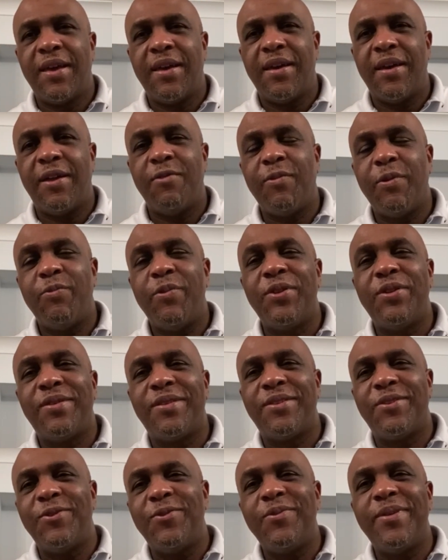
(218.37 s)
And when we
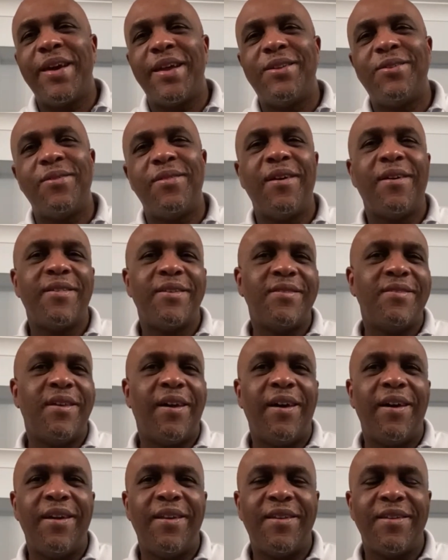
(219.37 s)
do get to the other
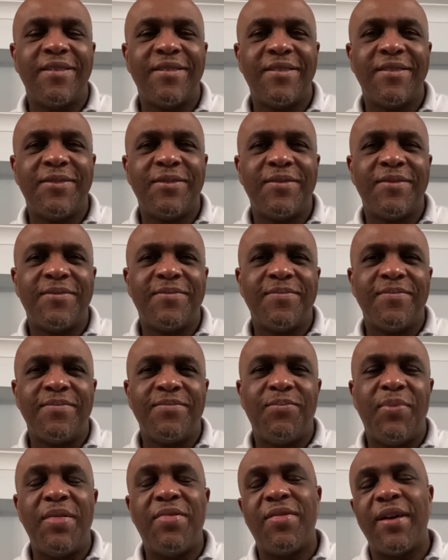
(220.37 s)
side,
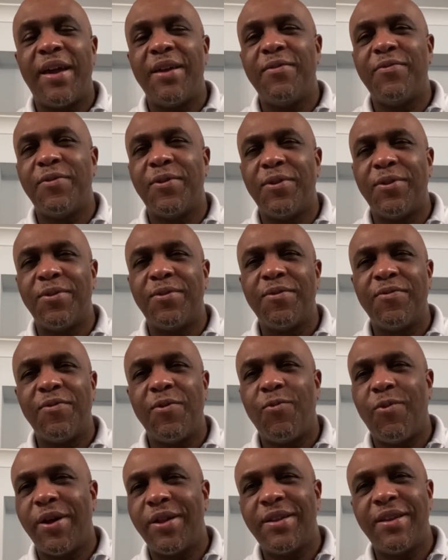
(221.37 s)
be thankful for
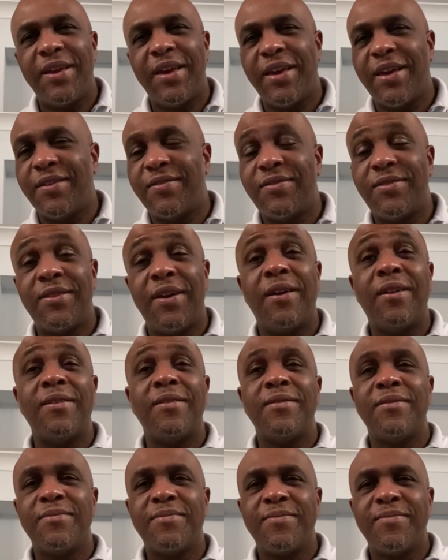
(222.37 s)
what he has done.
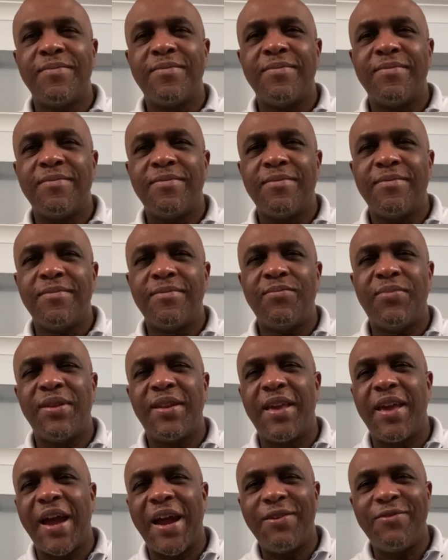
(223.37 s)
But
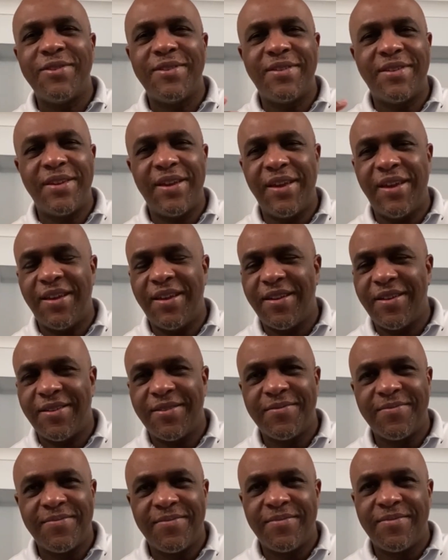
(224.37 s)
guaranteed,
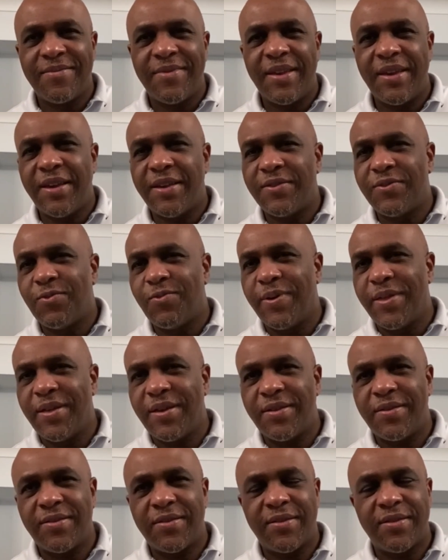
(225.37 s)
he is with
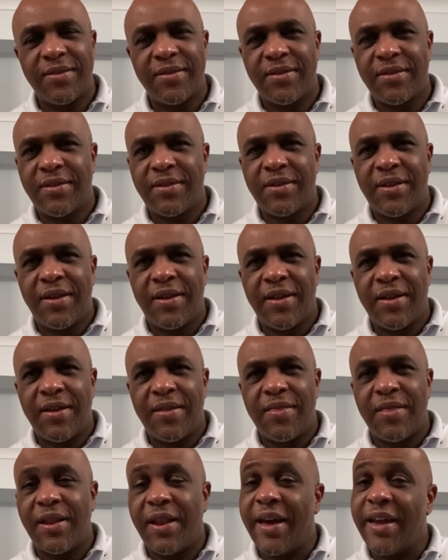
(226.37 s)
us.
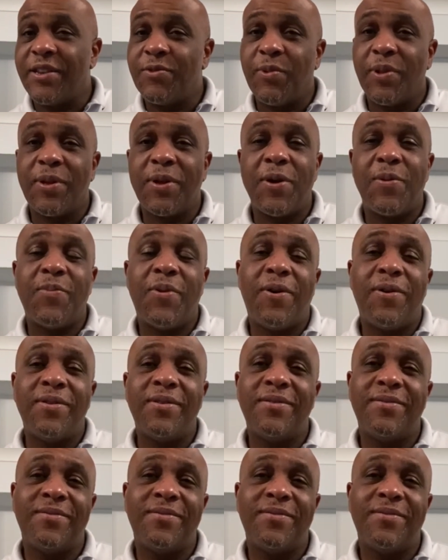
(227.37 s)
The light will come on.